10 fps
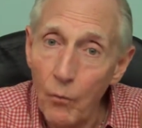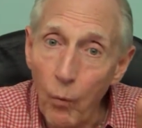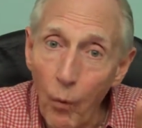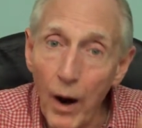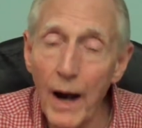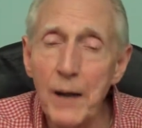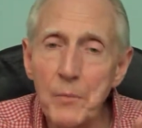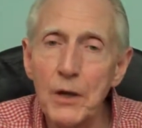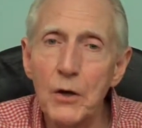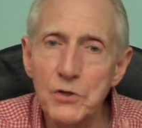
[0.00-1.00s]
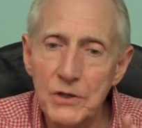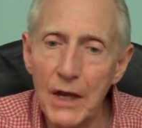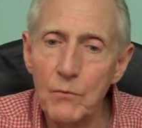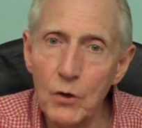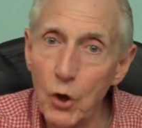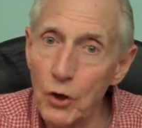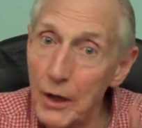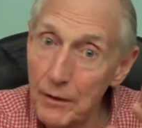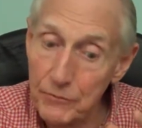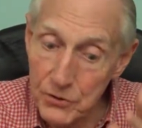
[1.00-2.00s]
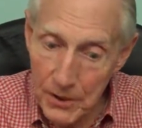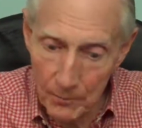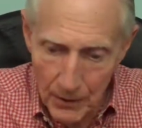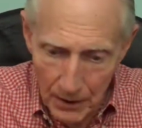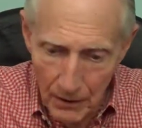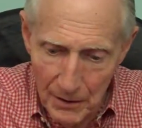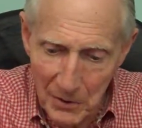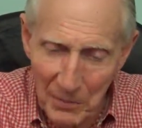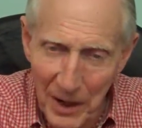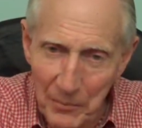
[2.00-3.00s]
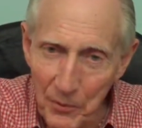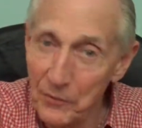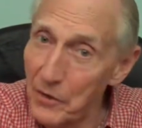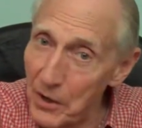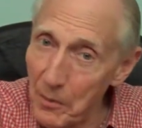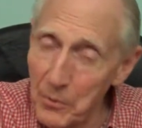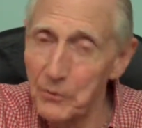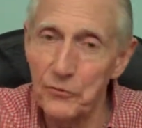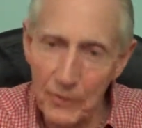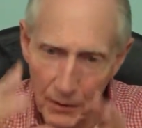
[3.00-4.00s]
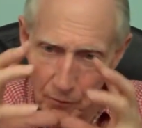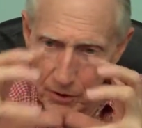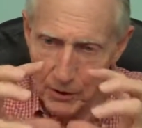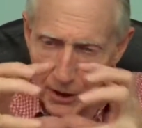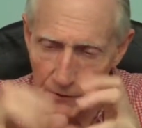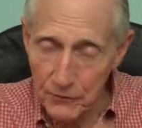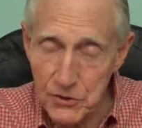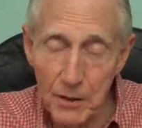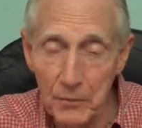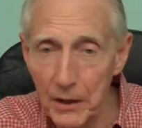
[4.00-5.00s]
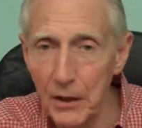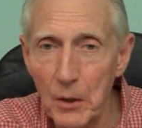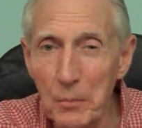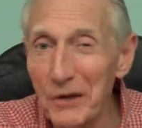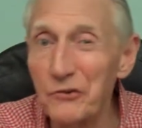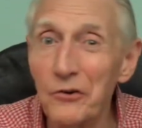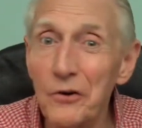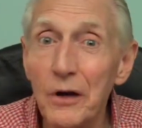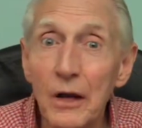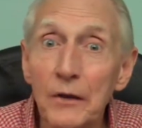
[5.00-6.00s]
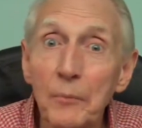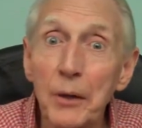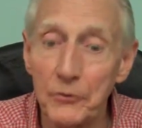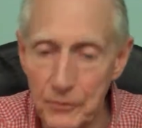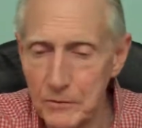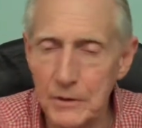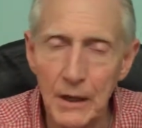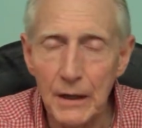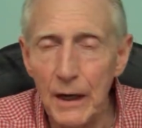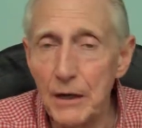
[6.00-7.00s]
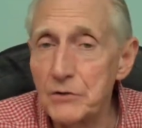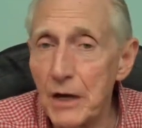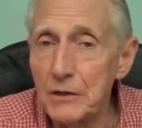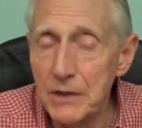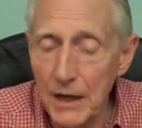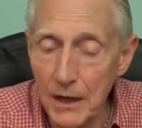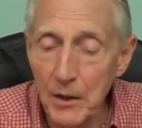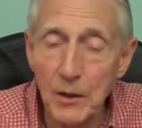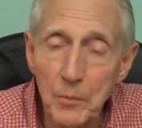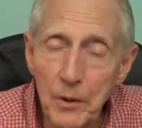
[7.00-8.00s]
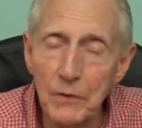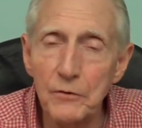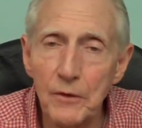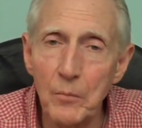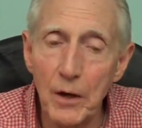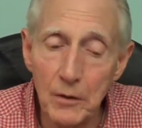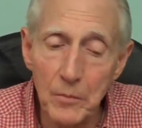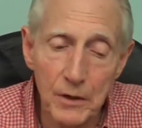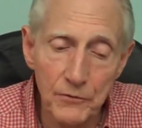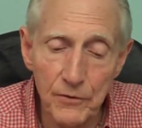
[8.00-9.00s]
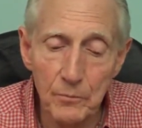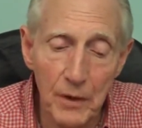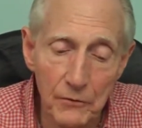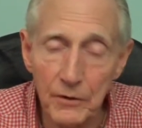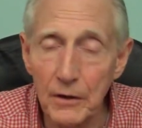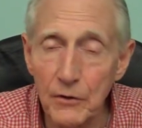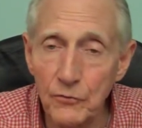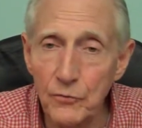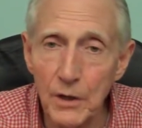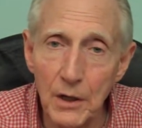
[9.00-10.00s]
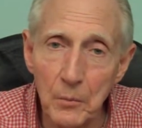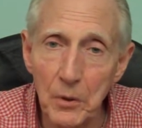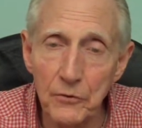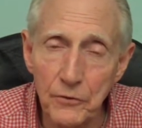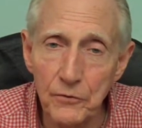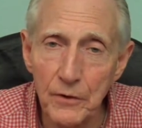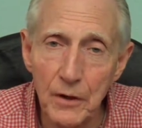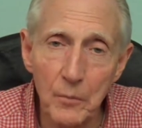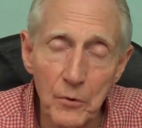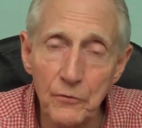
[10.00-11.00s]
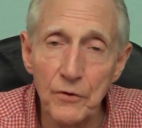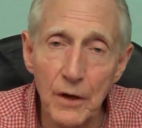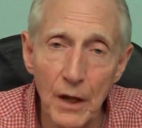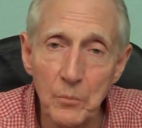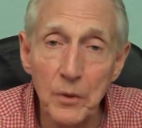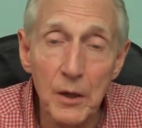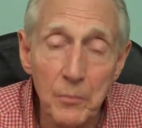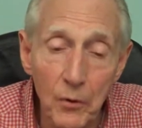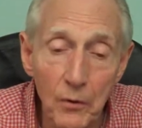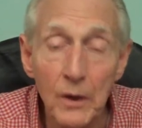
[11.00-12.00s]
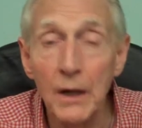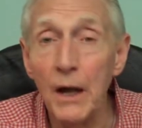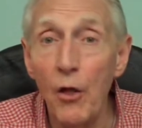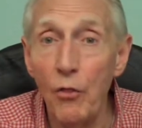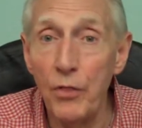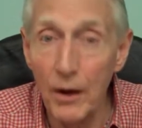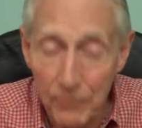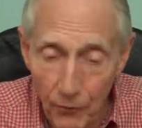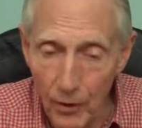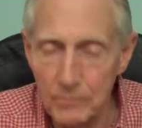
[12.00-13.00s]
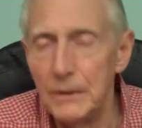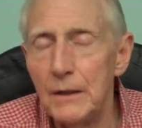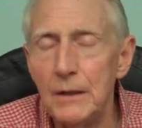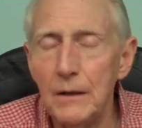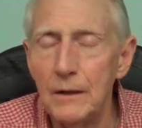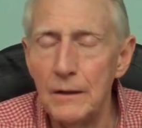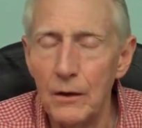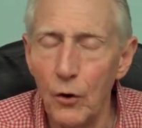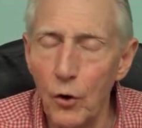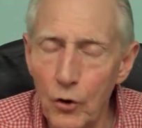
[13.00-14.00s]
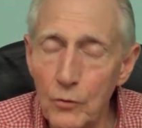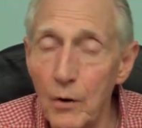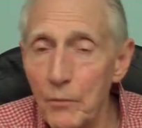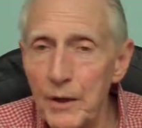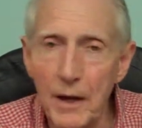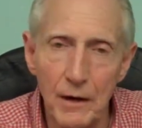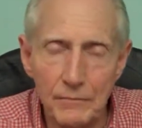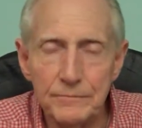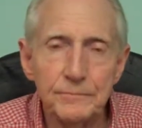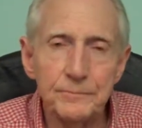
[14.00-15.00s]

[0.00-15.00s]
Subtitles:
Why? Because they were looking for something on the paper, the numbers, or they were looking for something on the pictures. And as I say, it appears that modern medicine basic is treating pictures and numbers and not people. Therefore, look at what we have.